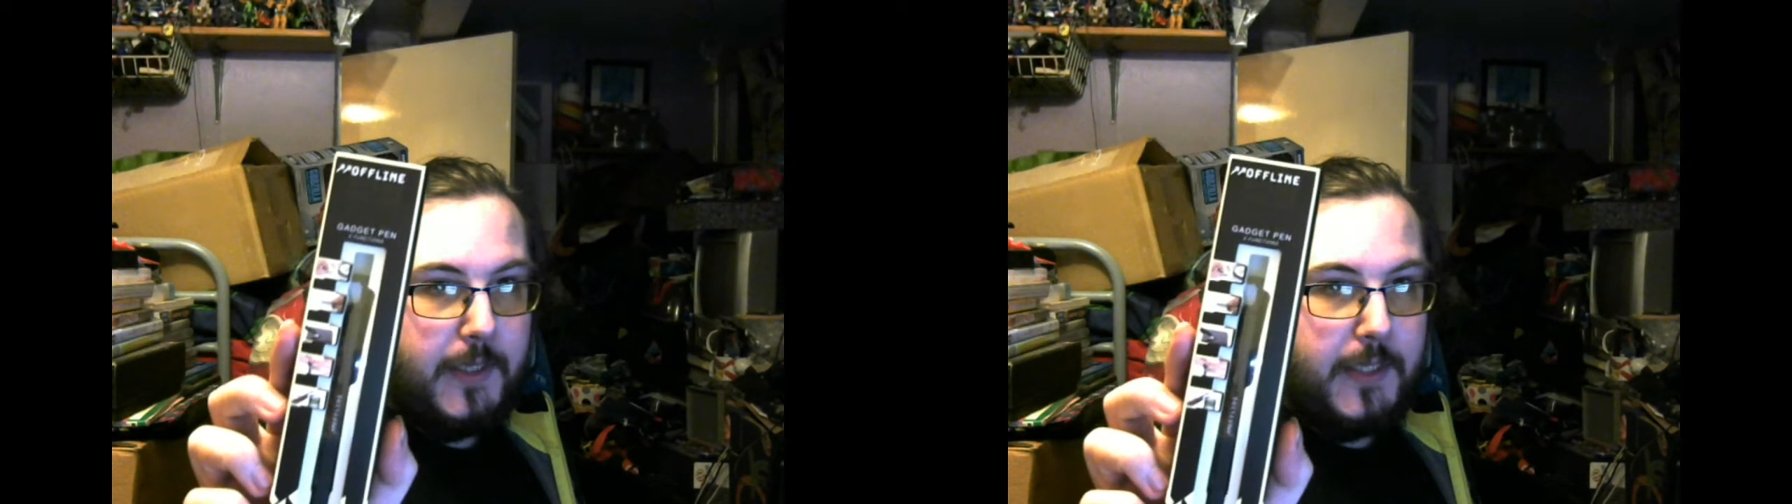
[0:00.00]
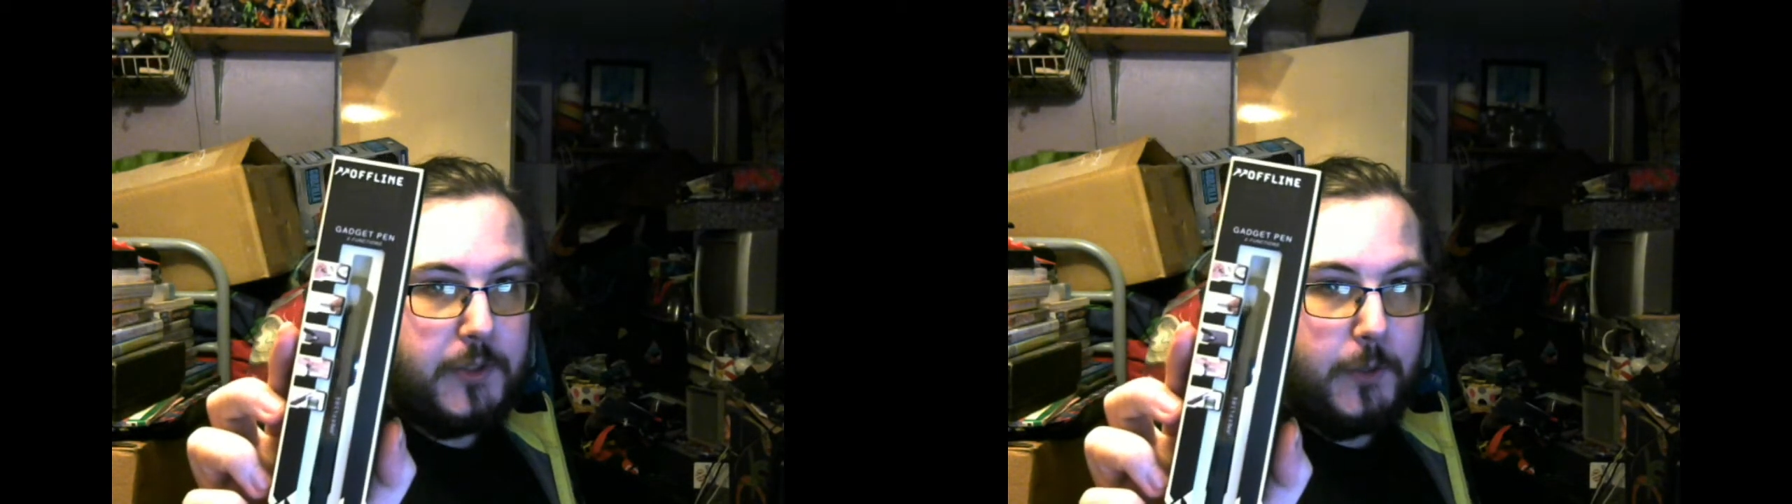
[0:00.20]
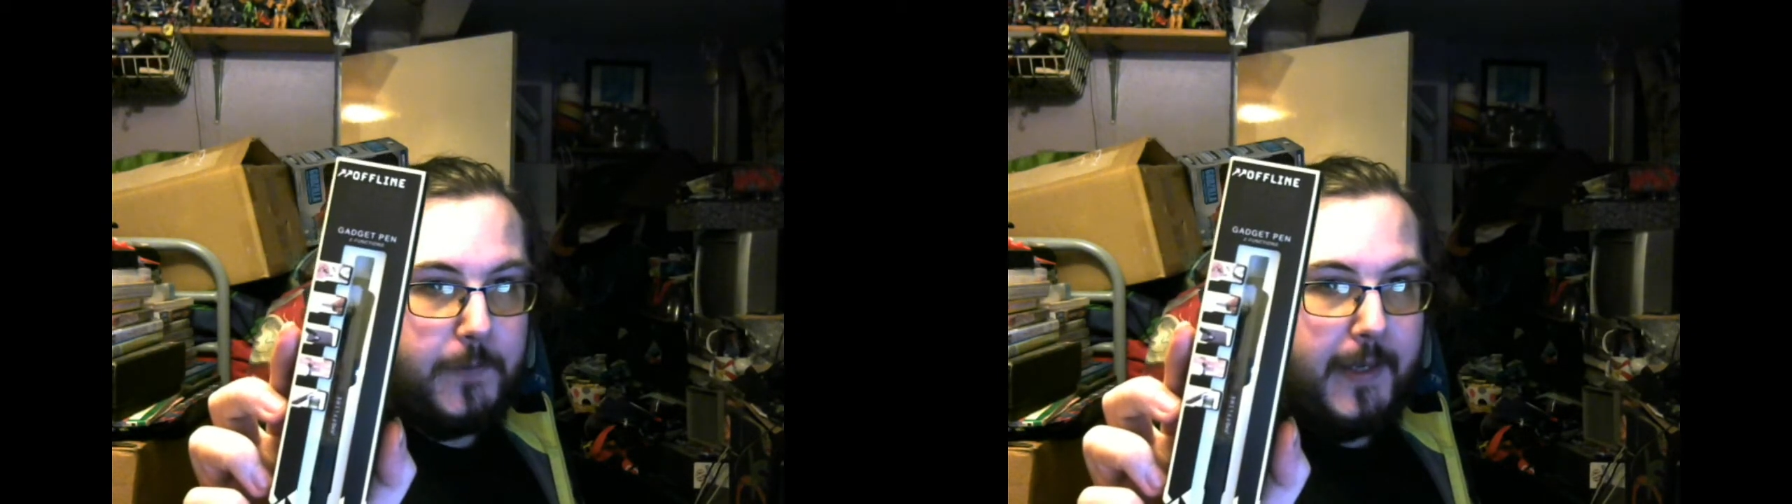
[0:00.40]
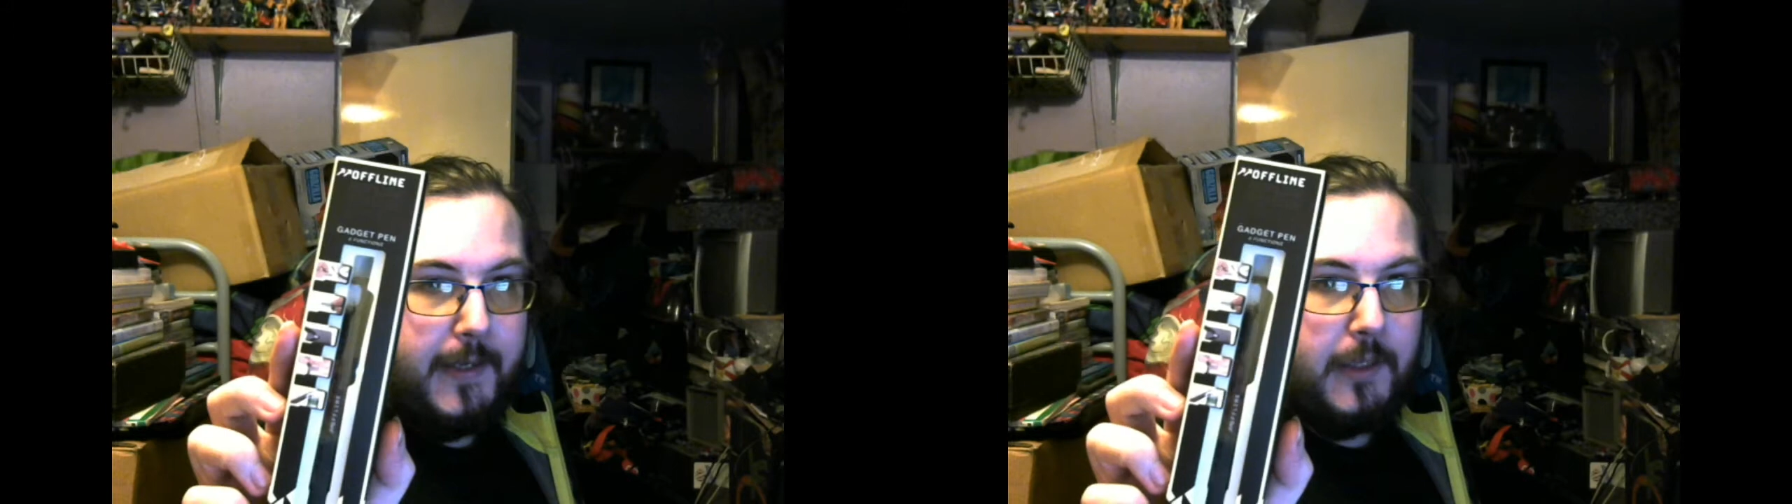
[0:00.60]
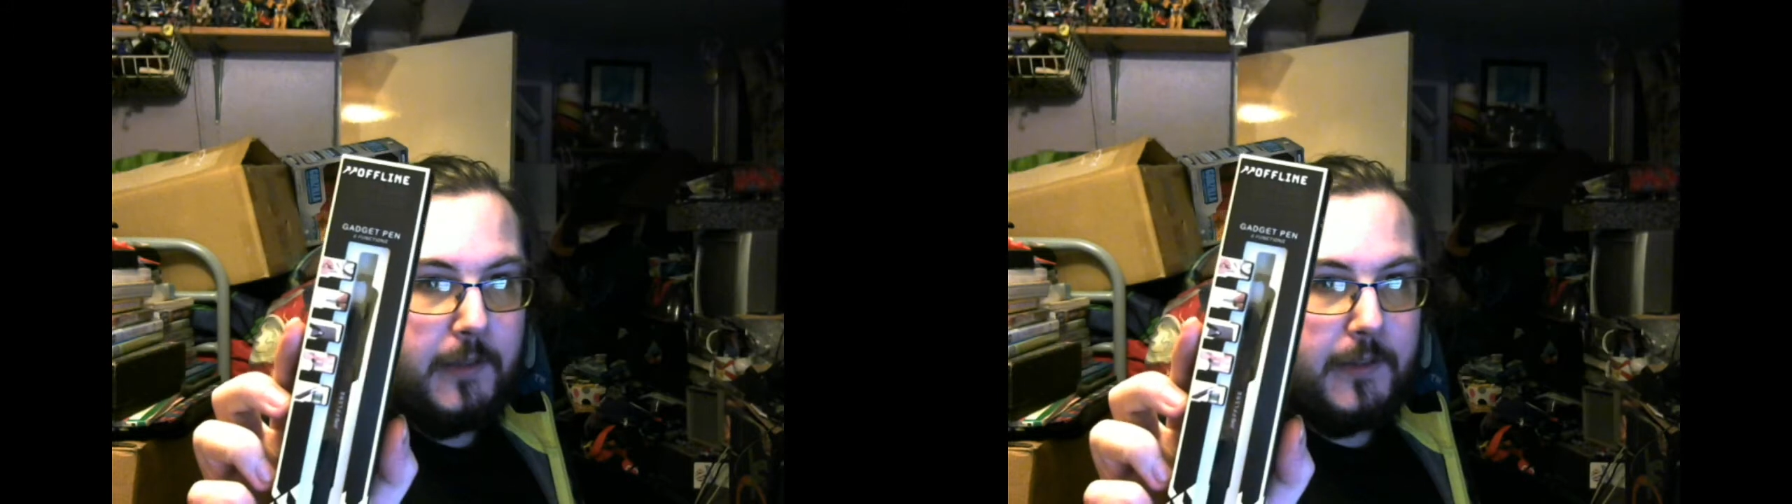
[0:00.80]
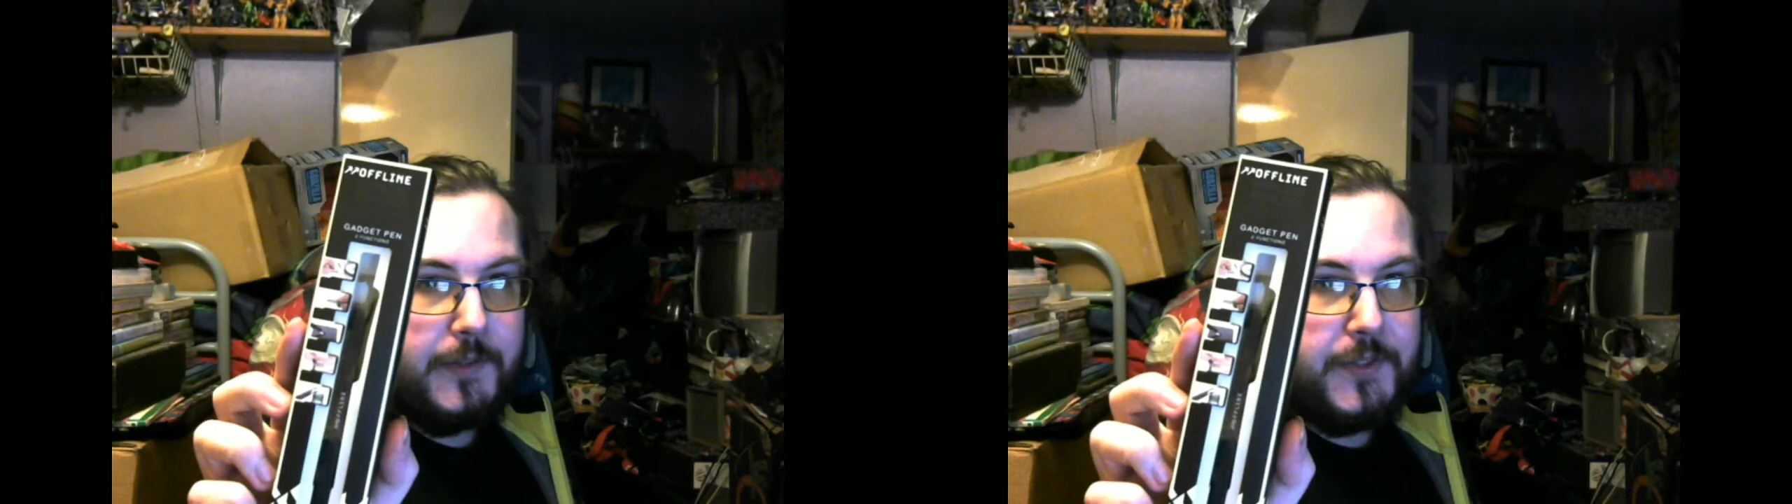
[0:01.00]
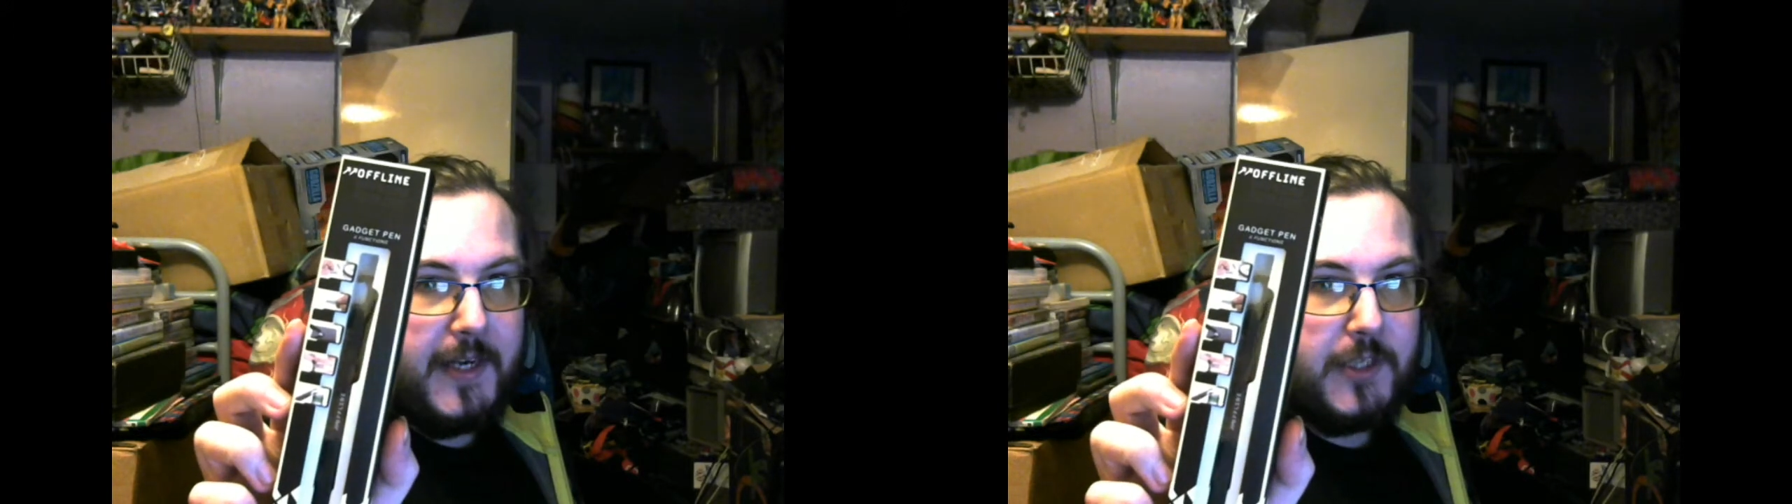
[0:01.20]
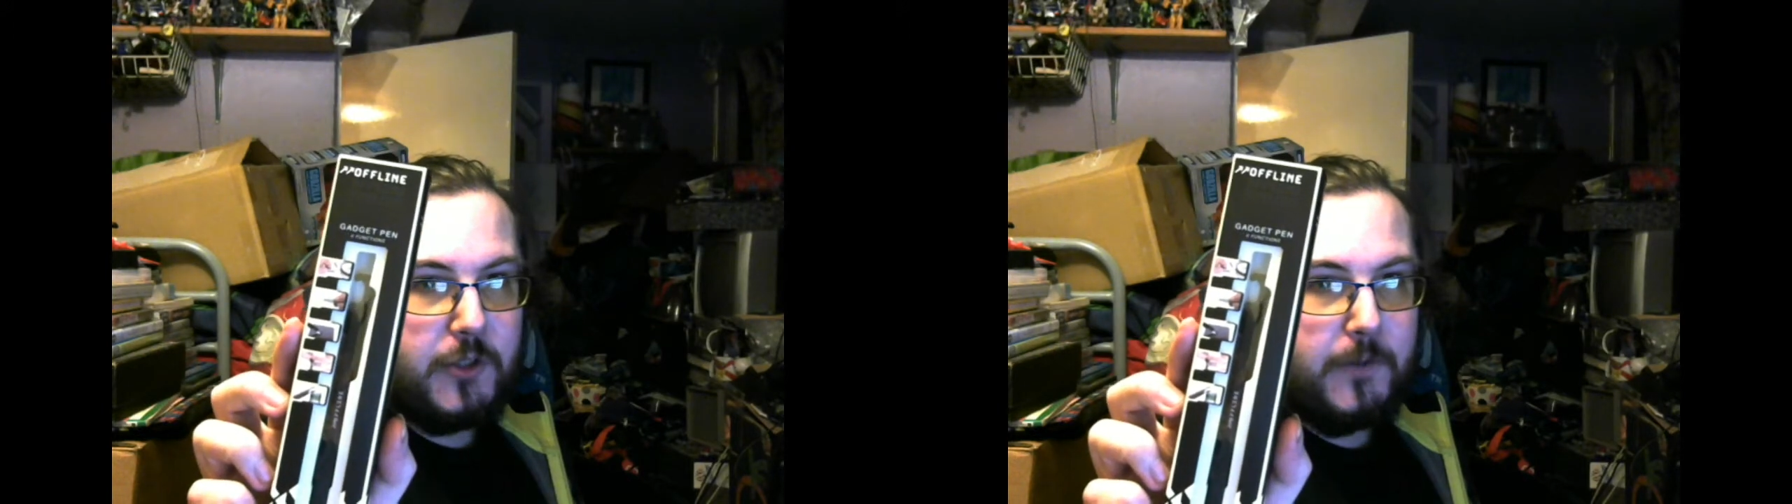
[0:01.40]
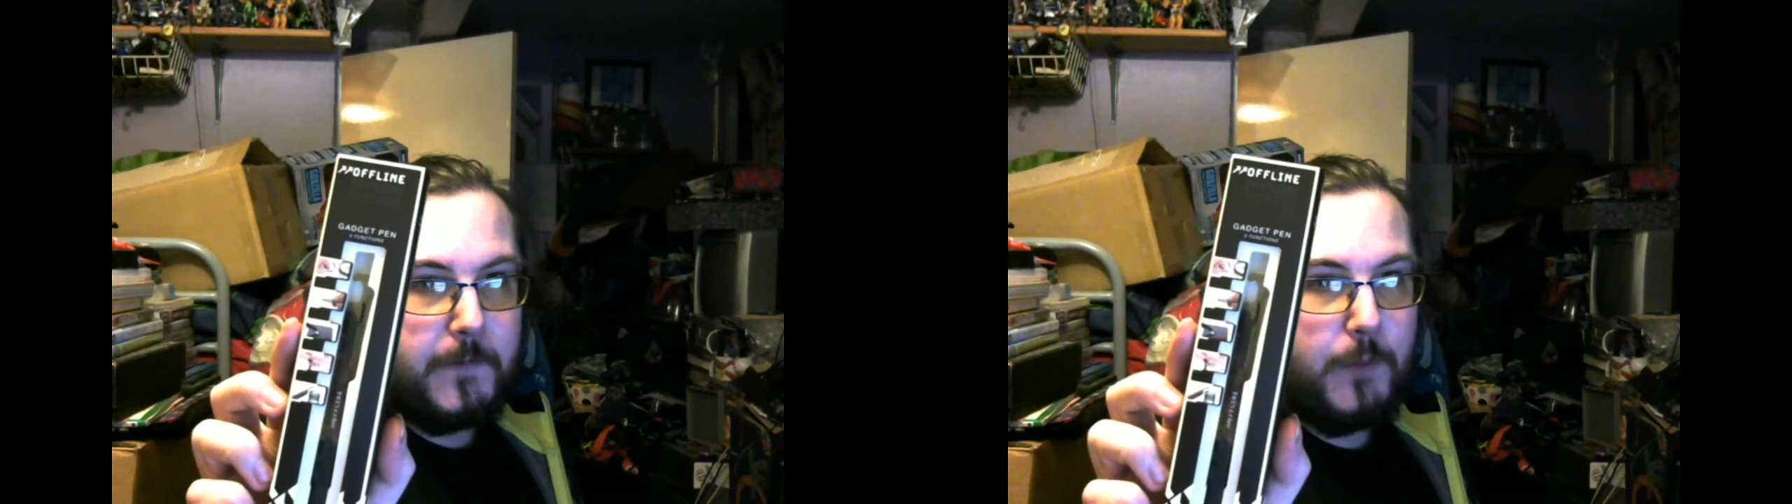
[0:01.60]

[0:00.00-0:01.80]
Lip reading: it's got that little section for